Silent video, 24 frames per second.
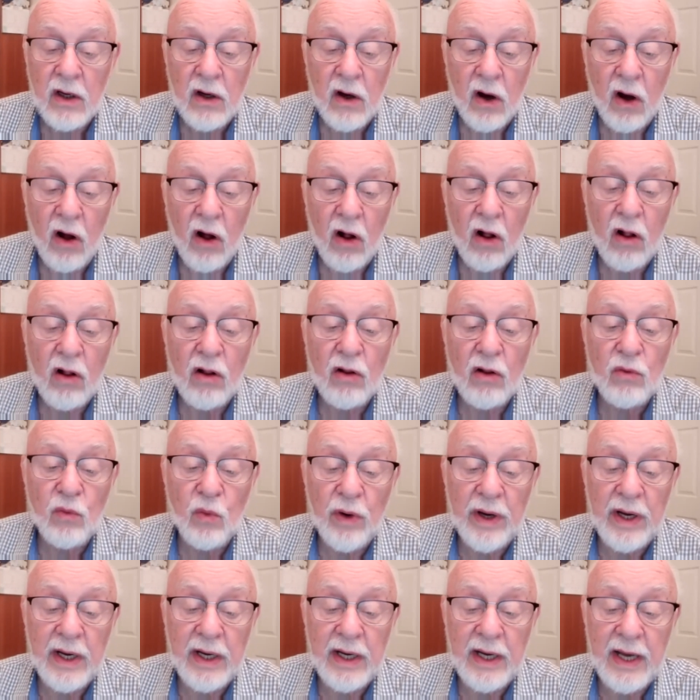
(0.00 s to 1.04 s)
all
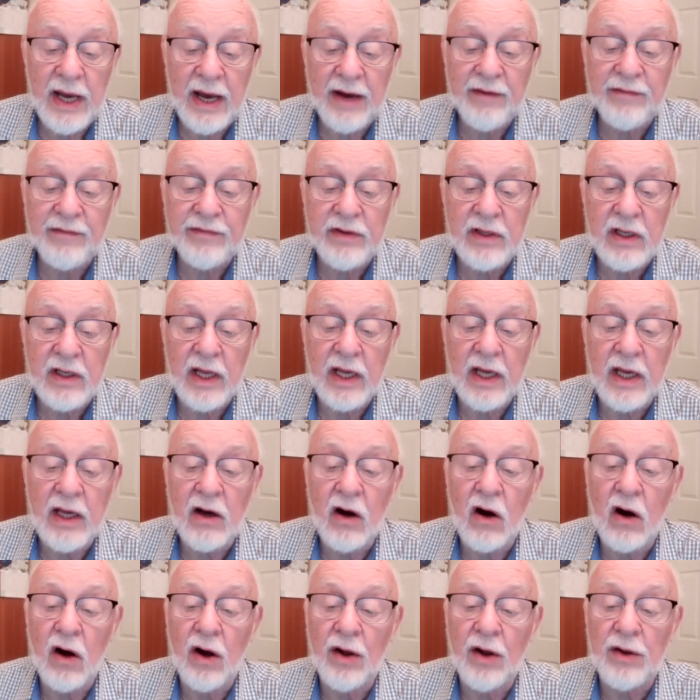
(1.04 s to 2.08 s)
weigh heavily
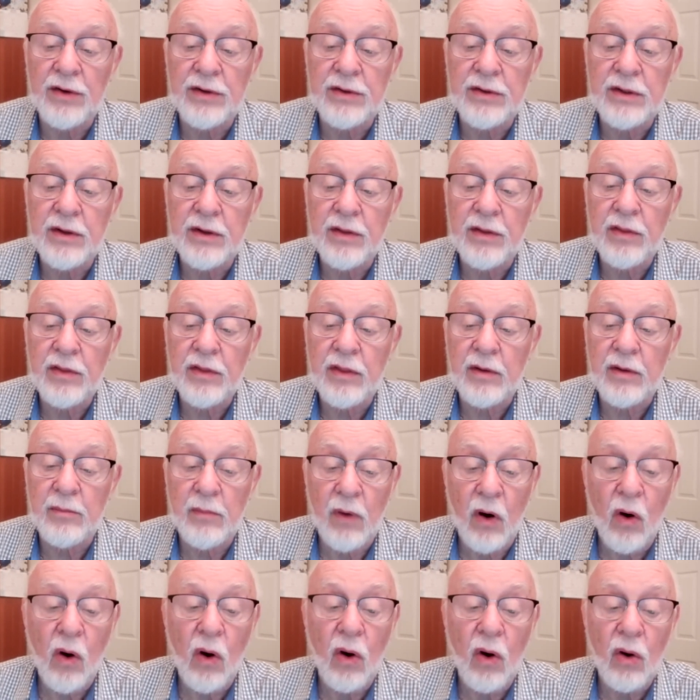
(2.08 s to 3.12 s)
on the
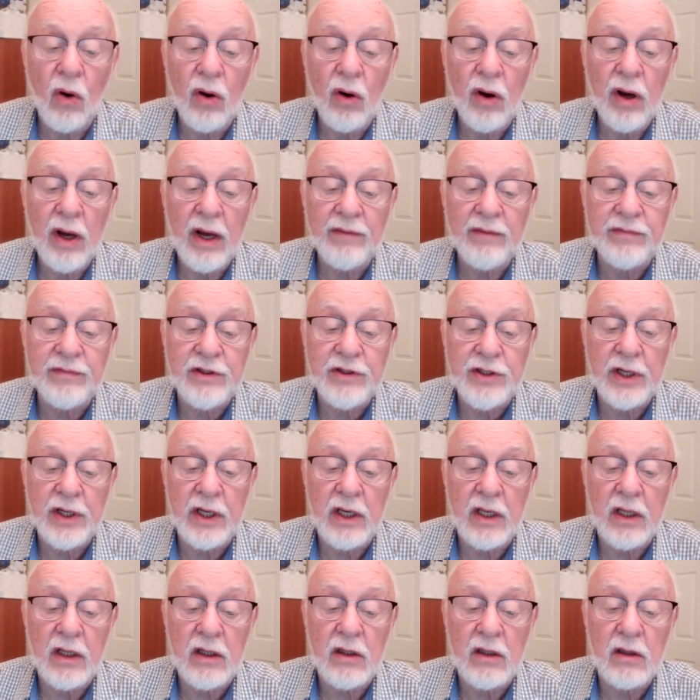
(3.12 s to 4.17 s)
Hmong
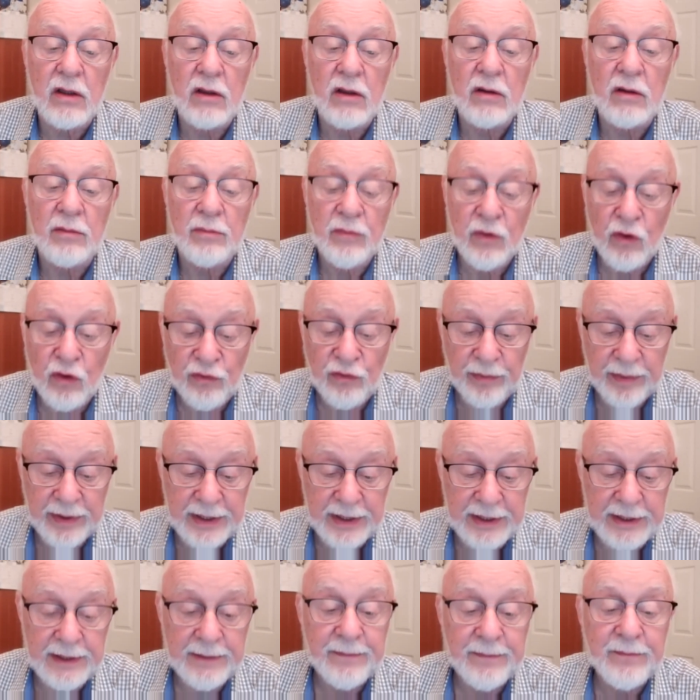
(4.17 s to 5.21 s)
evangelical
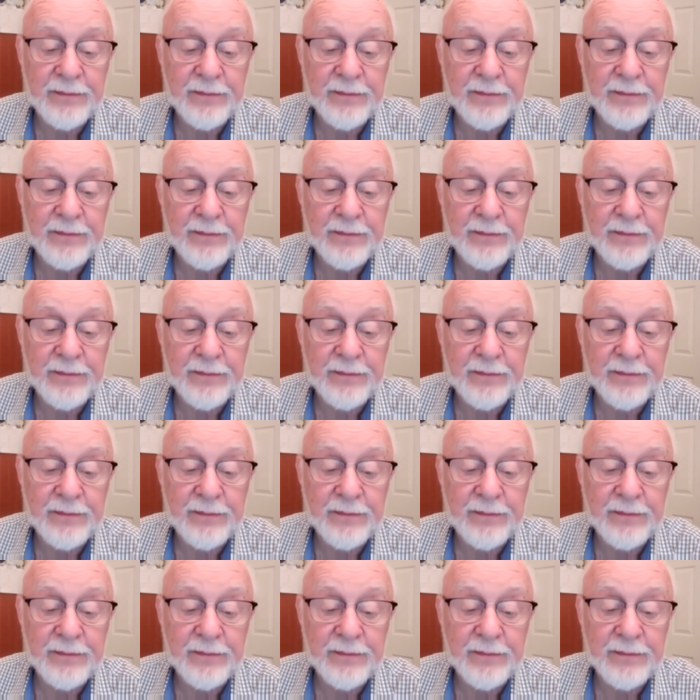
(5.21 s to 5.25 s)
movement.